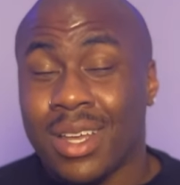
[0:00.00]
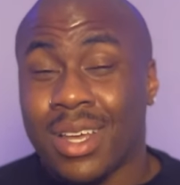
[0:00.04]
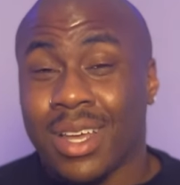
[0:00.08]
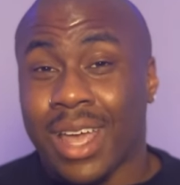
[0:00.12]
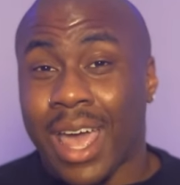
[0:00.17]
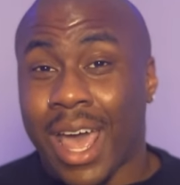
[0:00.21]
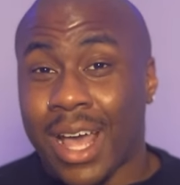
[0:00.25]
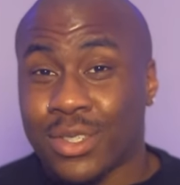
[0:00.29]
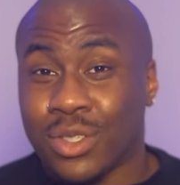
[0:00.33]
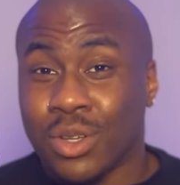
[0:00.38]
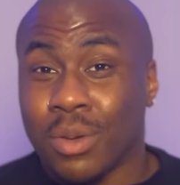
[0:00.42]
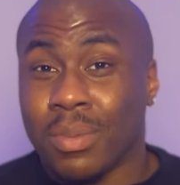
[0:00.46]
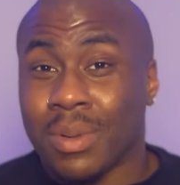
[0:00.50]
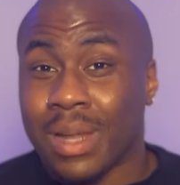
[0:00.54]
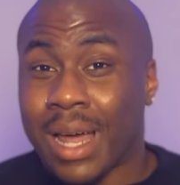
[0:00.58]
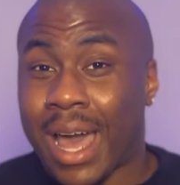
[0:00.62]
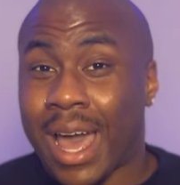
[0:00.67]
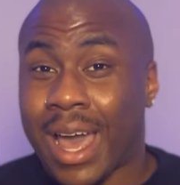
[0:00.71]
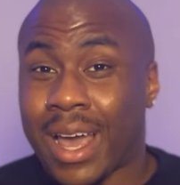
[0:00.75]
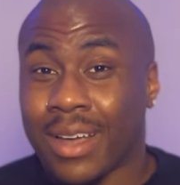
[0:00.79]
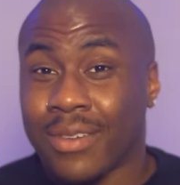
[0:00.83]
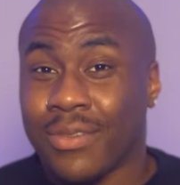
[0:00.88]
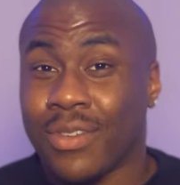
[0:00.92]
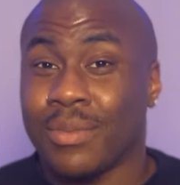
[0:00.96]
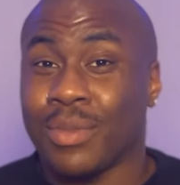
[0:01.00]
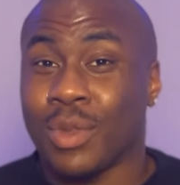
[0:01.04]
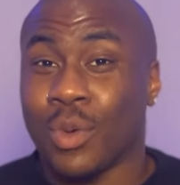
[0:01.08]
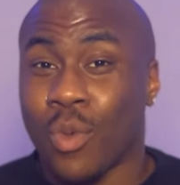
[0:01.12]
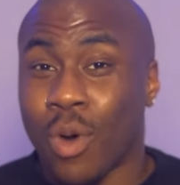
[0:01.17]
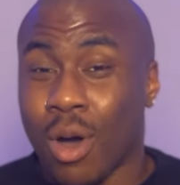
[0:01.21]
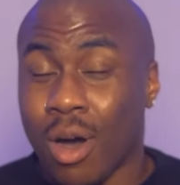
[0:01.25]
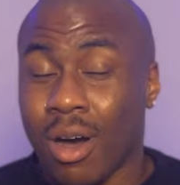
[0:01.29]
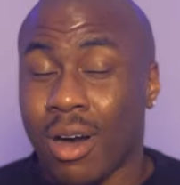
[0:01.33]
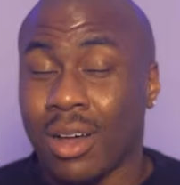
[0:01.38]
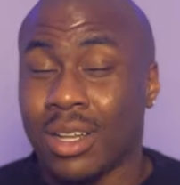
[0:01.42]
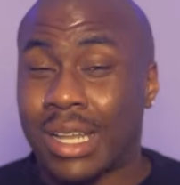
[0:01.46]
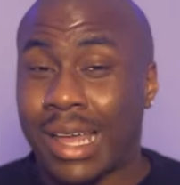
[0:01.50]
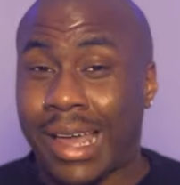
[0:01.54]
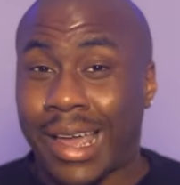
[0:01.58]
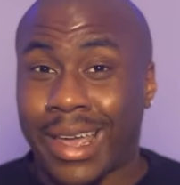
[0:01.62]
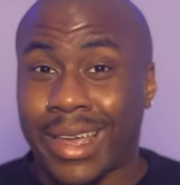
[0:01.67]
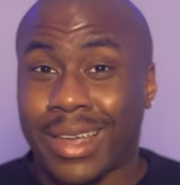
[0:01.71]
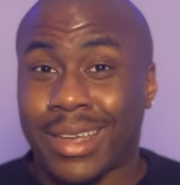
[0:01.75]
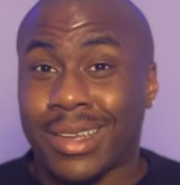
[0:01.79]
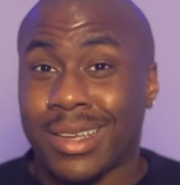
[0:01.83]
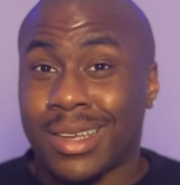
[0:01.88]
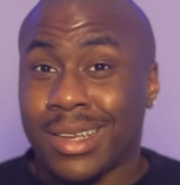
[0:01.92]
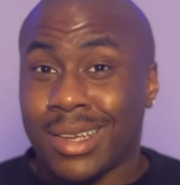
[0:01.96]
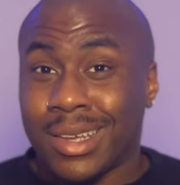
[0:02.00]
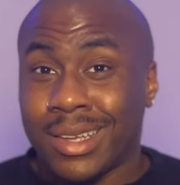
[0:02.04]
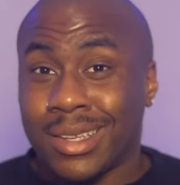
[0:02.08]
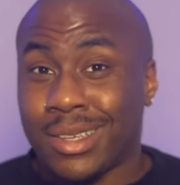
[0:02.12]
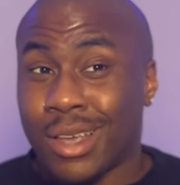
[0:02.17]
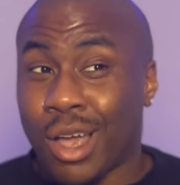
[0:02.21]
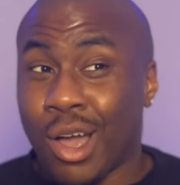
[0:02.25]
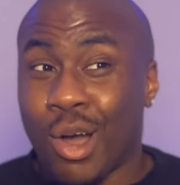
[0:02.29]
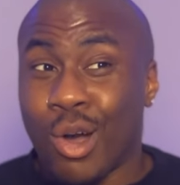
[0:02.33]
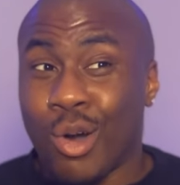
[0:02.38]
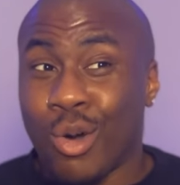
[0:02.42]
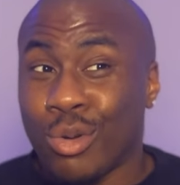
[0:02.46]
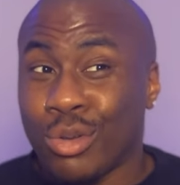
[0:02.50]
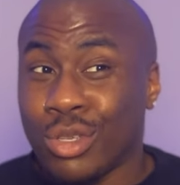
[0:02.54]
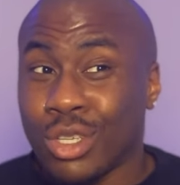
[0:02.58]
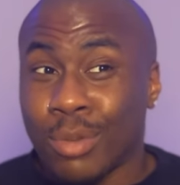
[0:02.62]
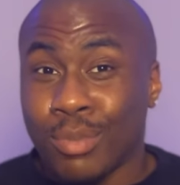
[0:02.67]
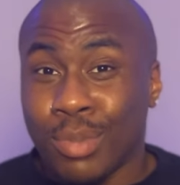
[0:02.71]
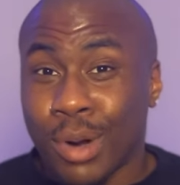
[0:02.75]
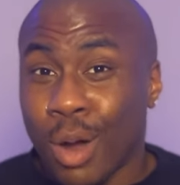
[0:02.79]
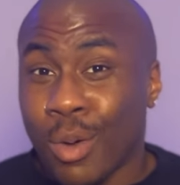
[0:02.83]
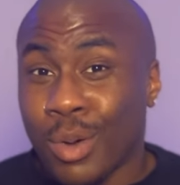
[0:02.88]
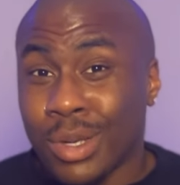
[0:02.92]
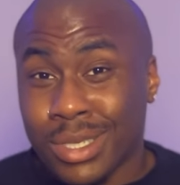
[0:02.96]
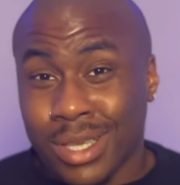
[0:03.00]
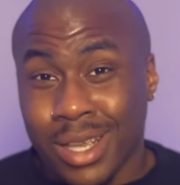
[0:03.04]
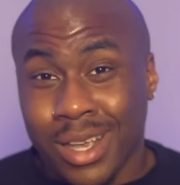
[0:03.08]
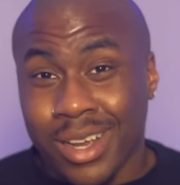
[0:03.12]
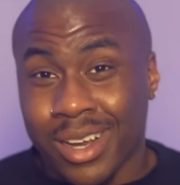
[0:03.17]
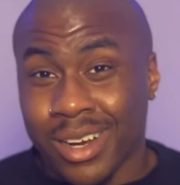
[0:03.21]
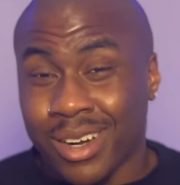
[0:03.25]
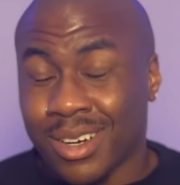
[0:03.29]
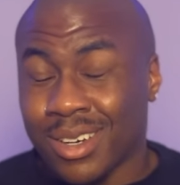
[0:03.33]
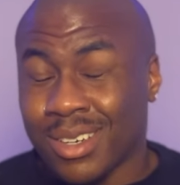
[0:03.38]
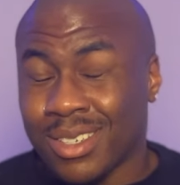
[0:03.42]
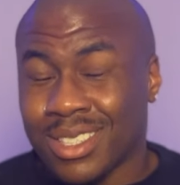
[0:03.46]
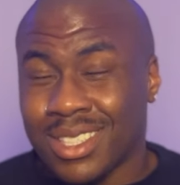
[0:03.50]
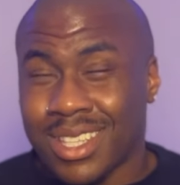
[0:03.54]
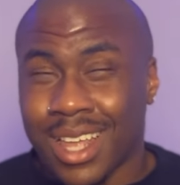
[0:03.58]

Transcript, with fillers: Castle Black, from the wall, like, yo, your bro is here.